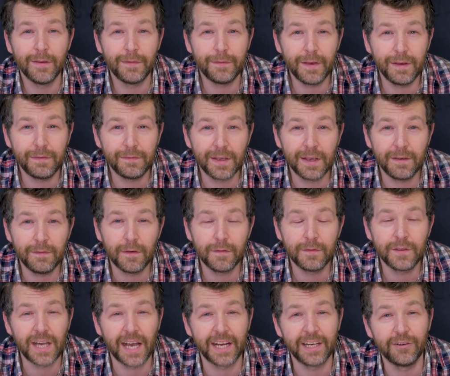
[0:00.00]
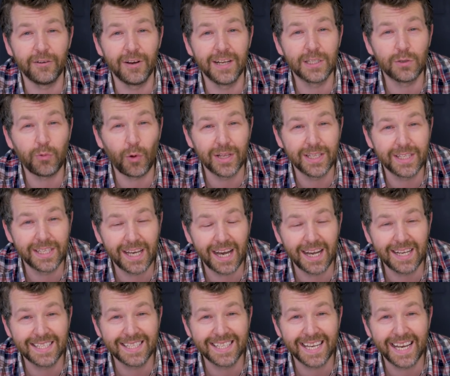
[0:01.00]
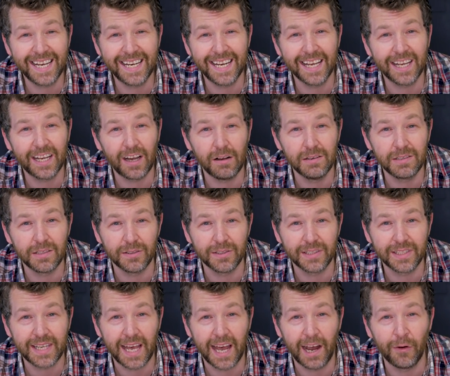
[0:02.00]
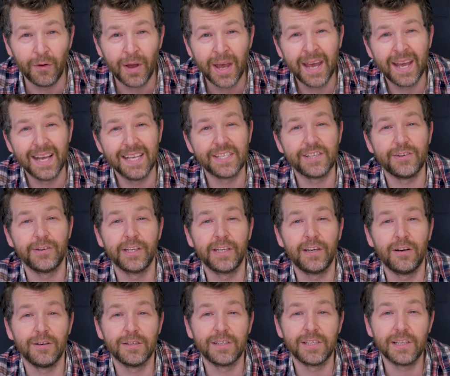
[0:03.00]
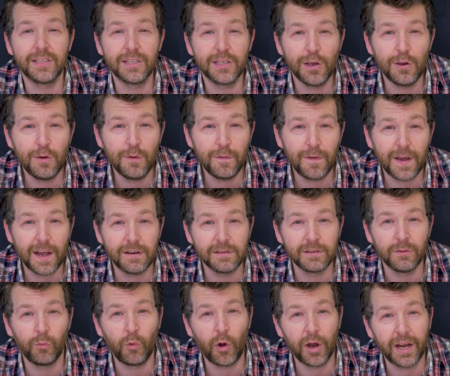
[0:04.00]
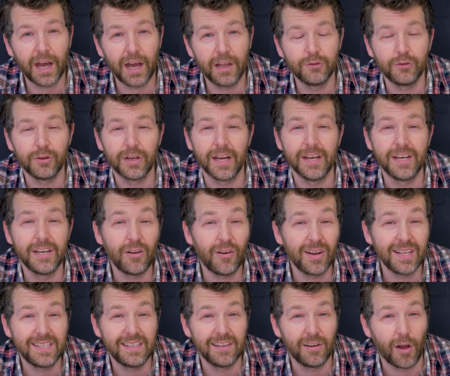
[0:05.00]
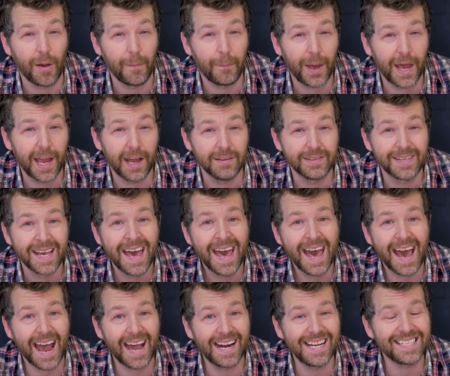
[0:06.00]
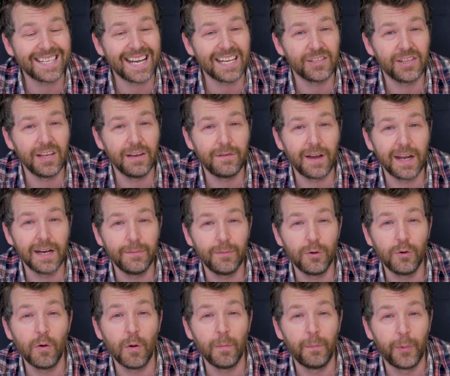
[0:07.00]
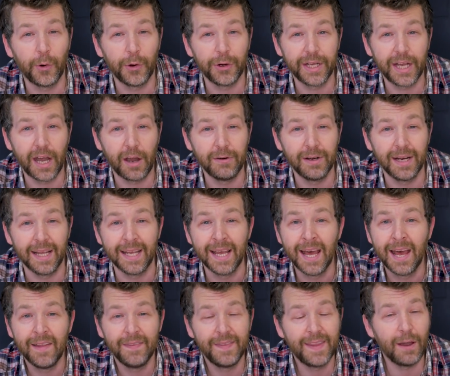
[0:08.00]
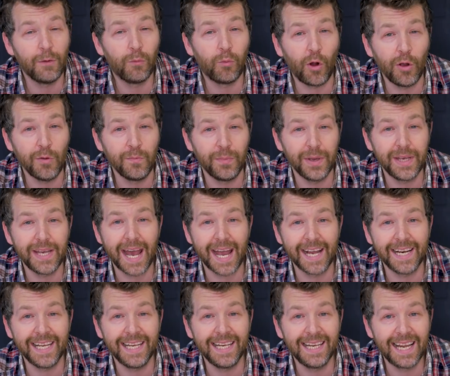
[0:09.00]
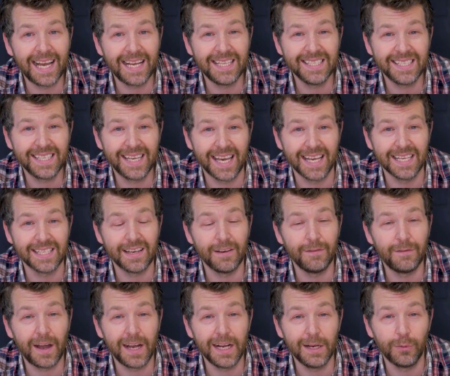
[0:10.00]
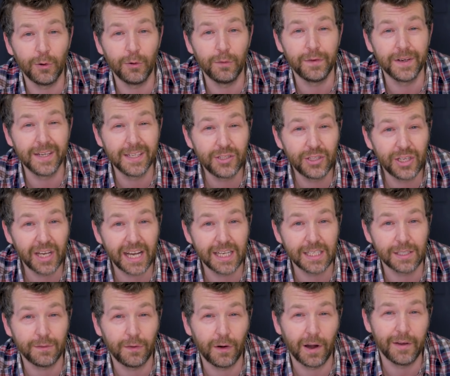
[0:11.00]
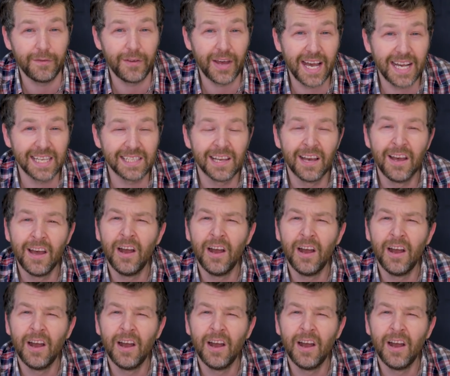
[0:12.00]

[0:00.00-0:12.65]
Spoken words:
The 15th of January 2018, it goes on sale. It's going to cost £2,199, and it's actually available body only. There won't be any lens kits available for the GH5S,